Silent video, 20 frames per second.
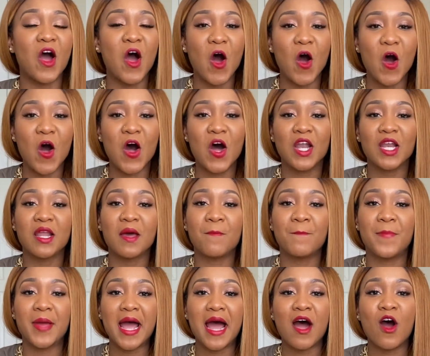all
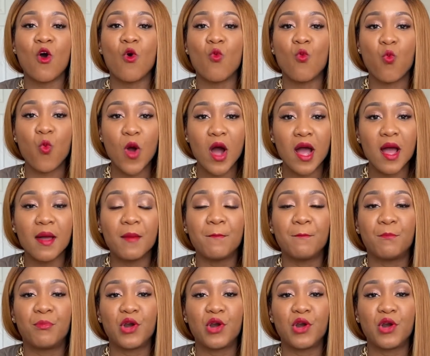about what